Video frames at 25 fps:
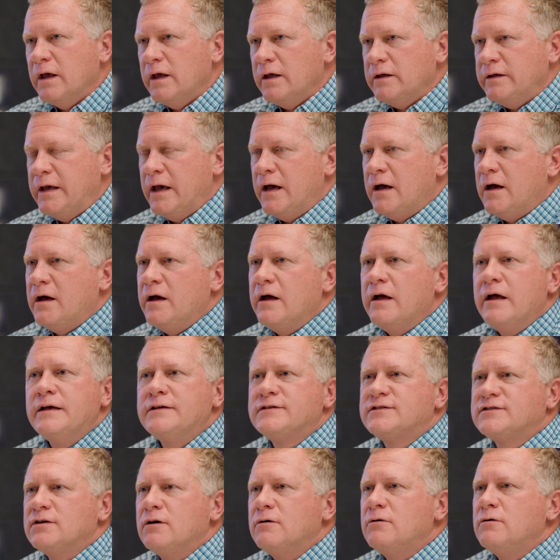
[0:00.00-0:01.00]
Yeah,
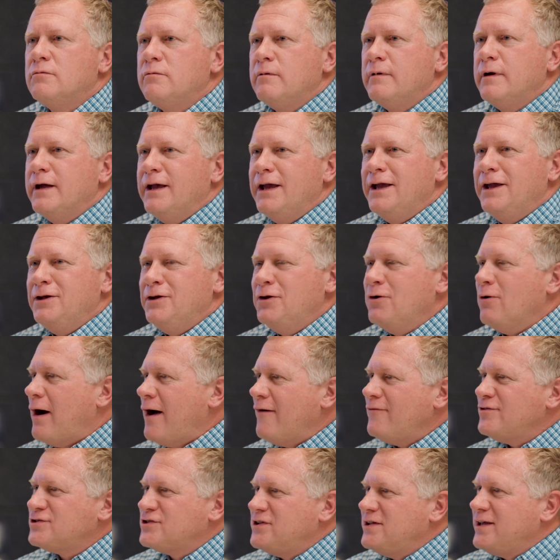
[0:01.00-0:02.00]
so you
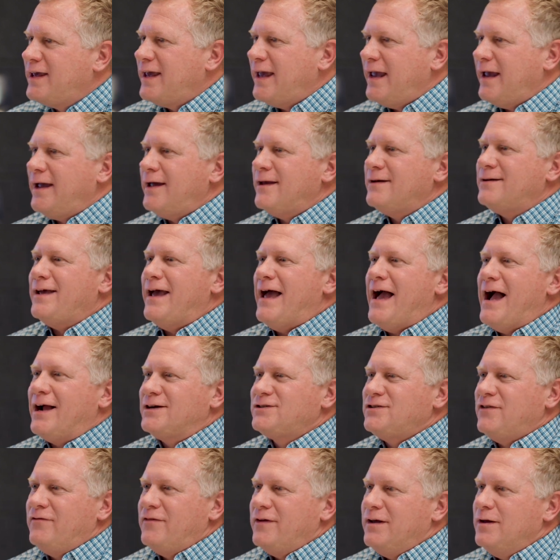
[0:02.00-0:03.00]
obviously can't
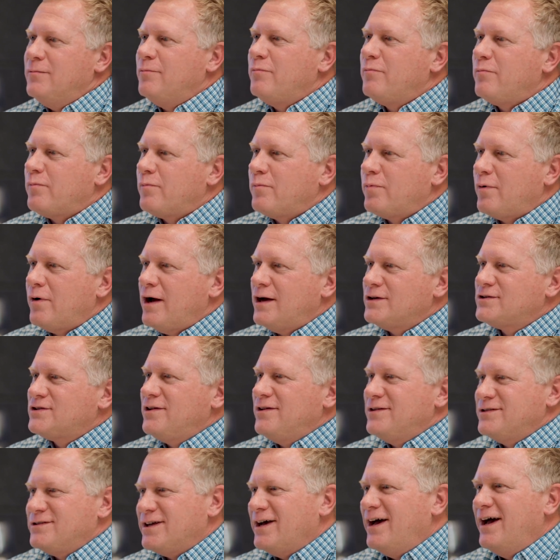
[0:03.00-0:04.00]
actively
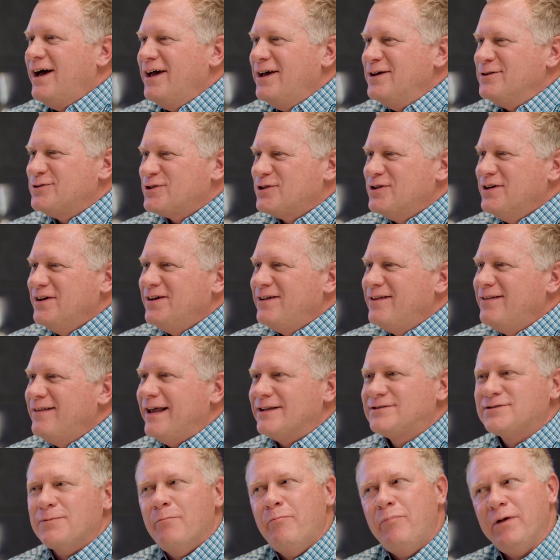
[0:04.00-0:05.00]
proselytize.
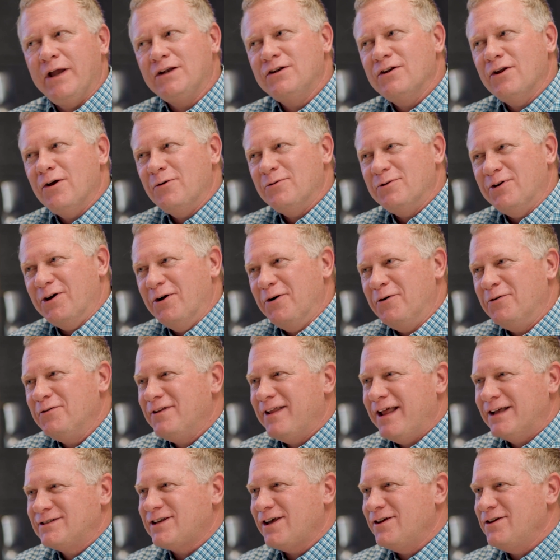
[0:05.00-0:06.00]
That's a big no-no.
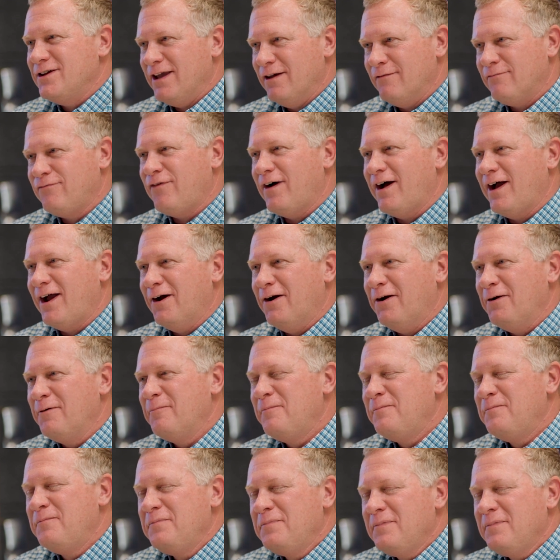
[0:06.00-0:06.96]
That's how you get fired.